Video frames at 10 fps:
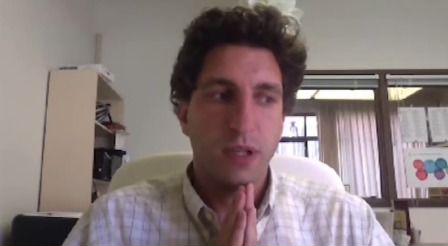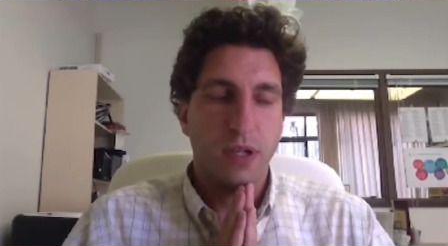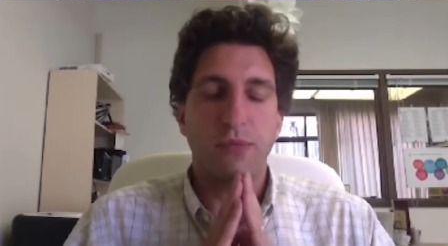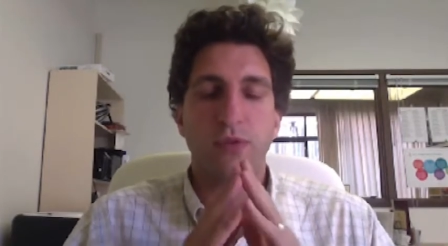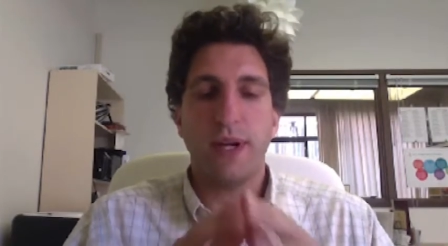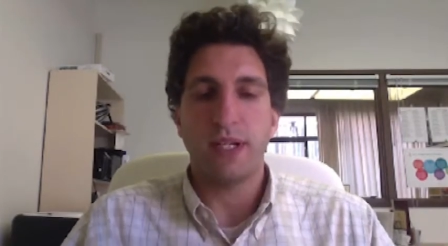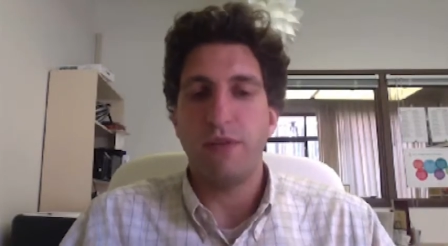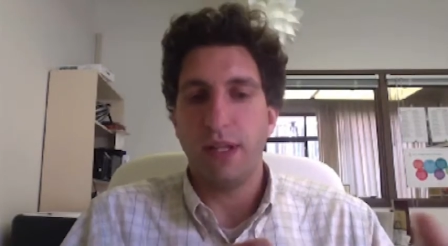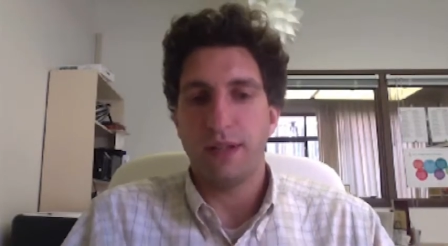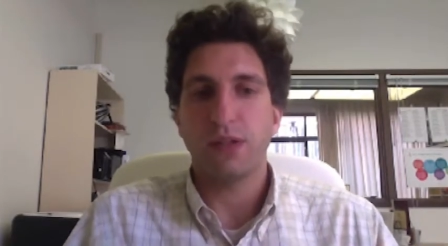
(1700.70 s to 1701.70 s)

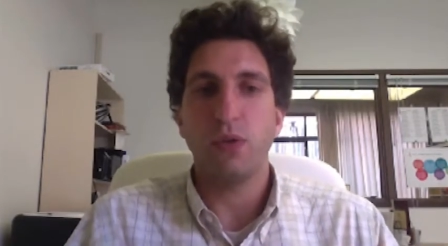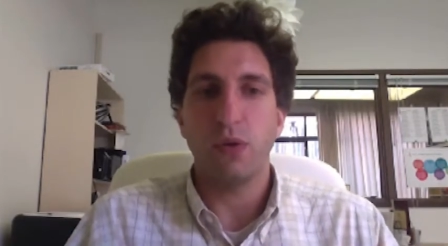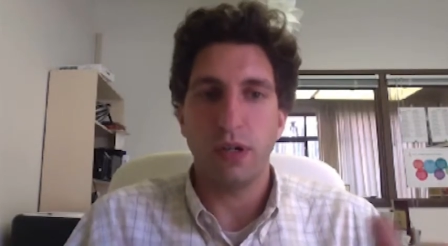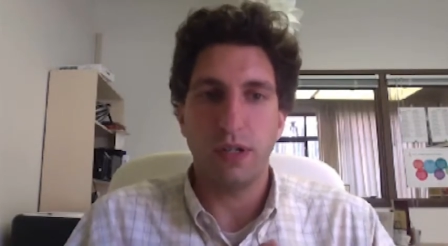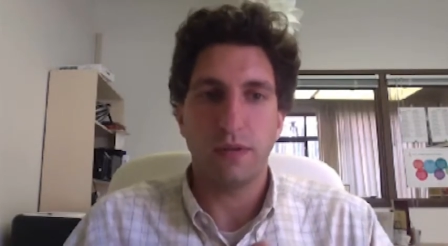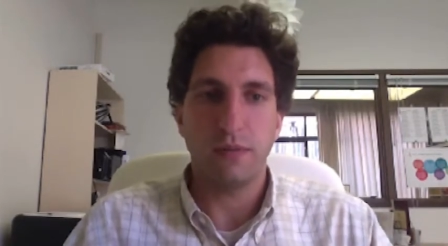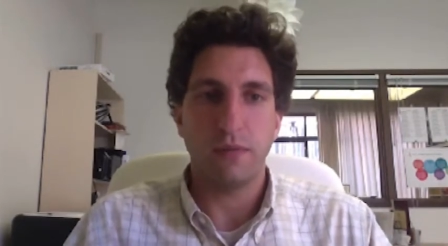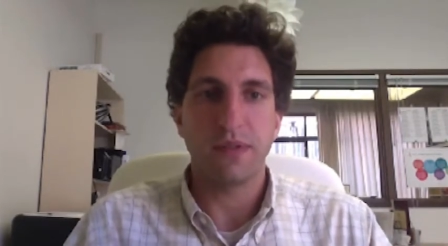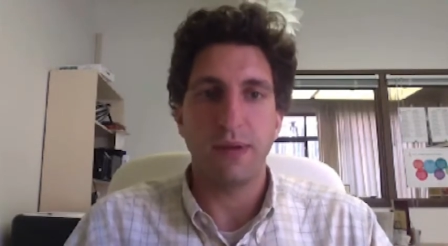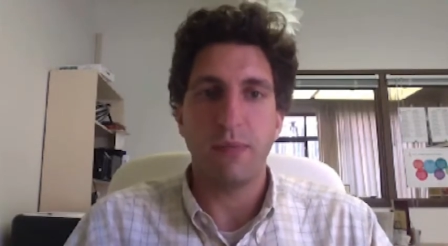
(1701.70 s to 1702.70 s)
Directing their feelings toward
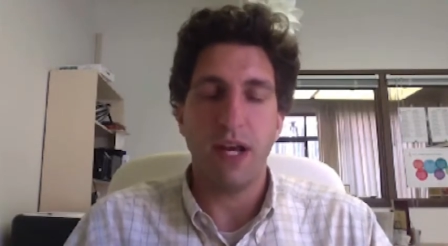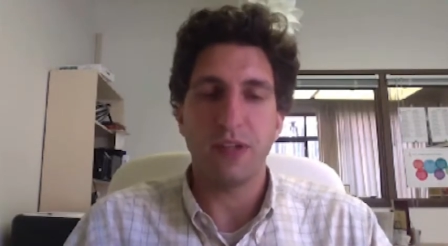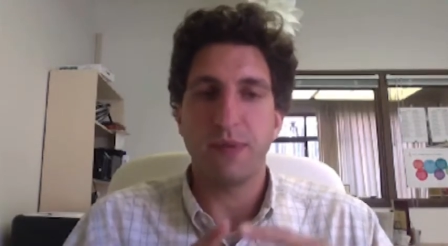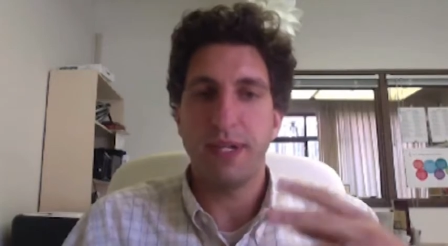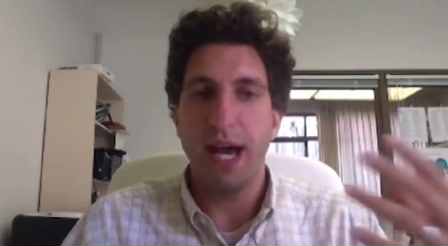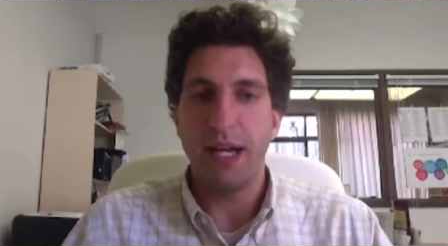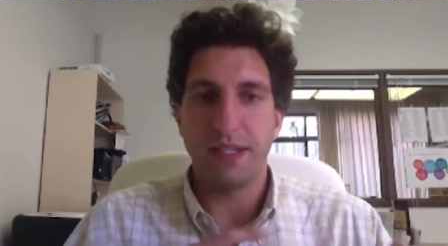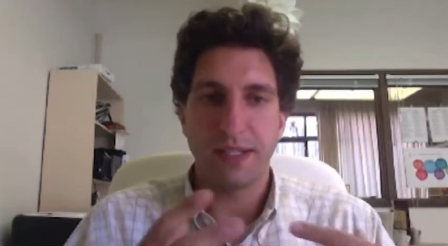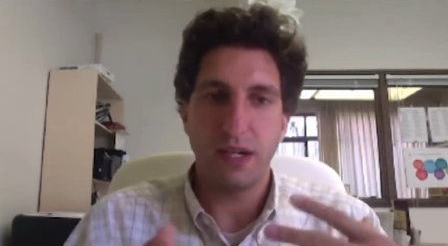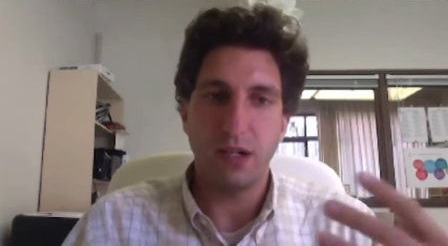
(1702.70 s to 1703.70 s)
someone else, but not
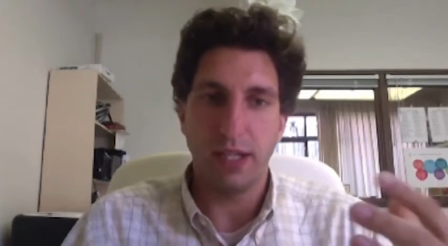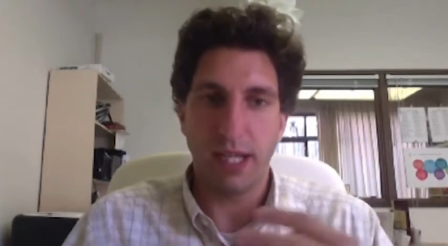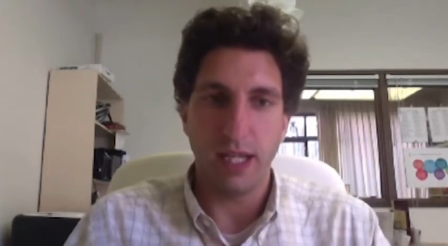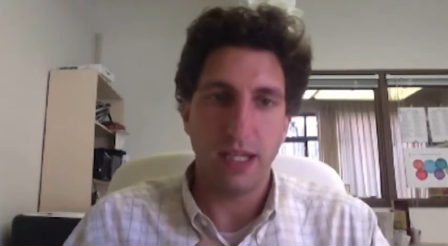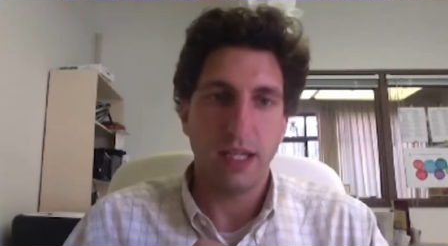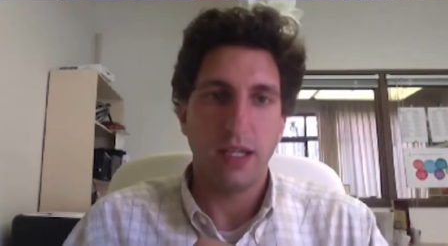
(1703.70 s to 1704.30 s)
necessarily